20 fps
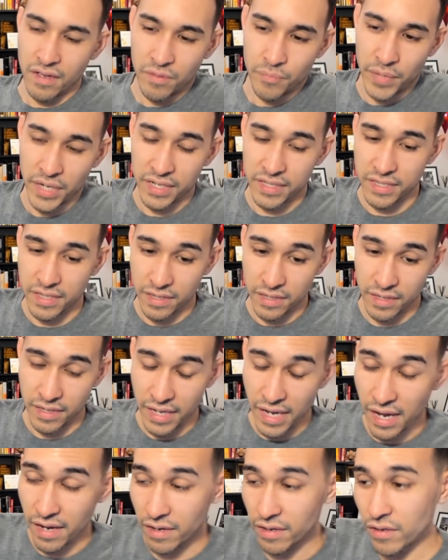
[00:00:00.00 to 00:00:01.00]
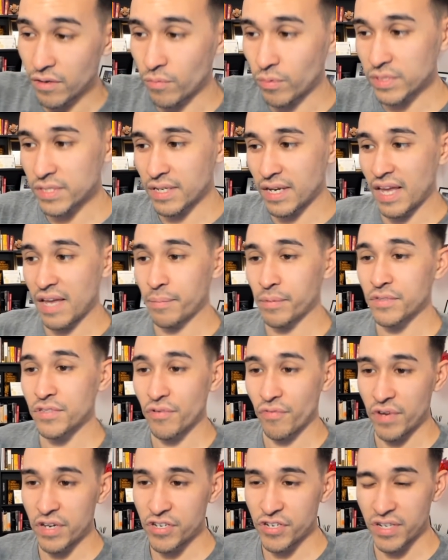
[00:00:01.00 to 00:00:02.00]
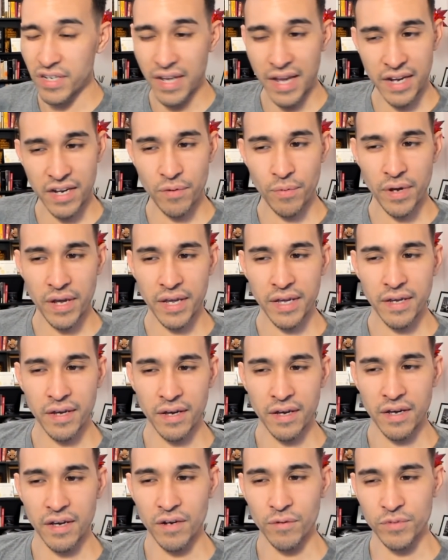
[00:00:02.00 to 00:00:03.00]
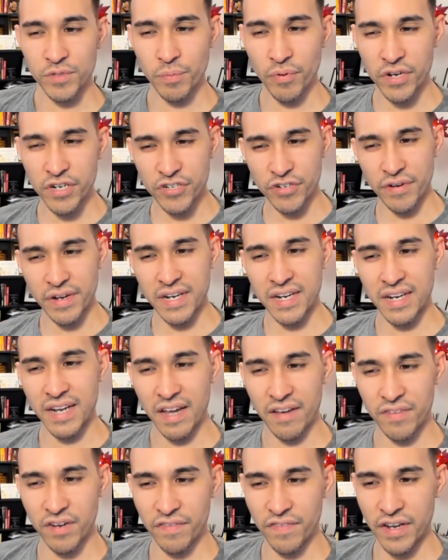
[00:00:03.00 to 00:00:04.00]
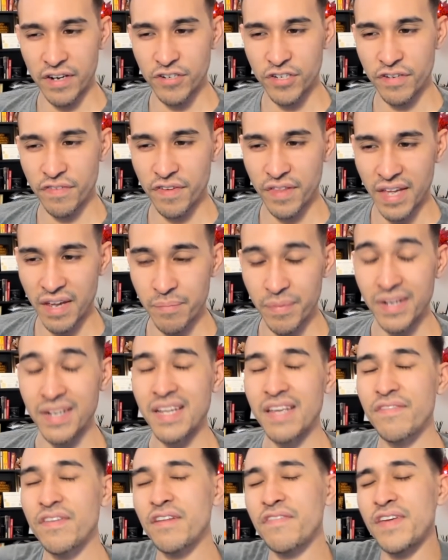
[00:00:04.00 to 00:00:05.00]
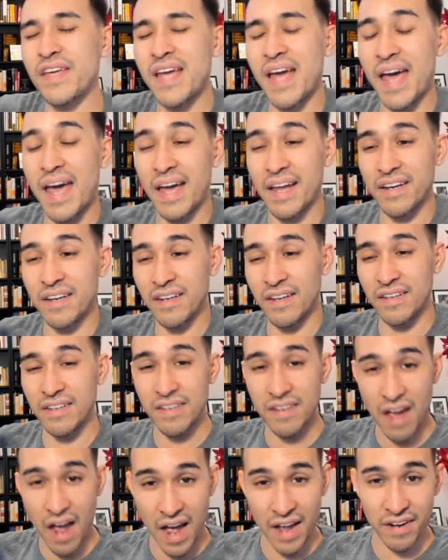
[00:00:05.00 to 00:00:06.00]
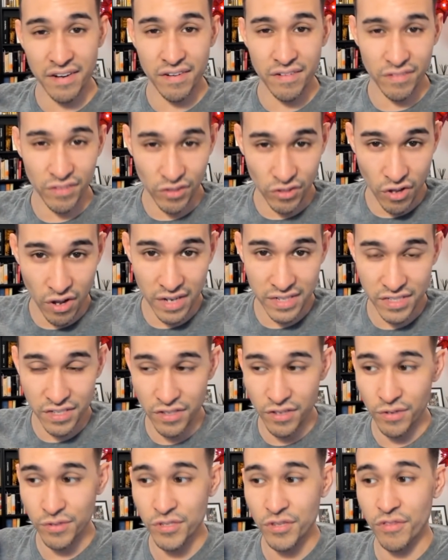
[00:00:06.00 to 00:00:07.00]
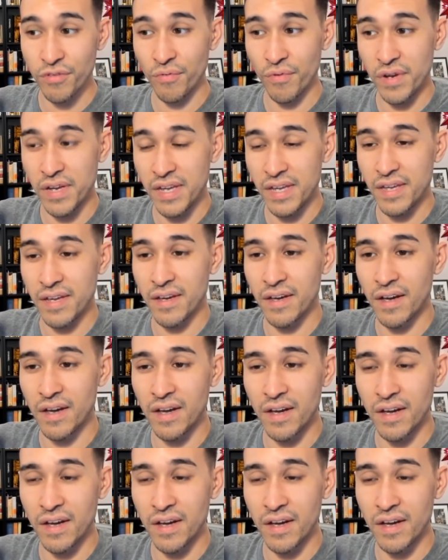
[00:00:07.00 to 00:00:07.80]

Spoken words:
But yeah, wasn't able to reach it anyway. Was pretty sure he didn't have enough energy for that, but even if he had not lost those 3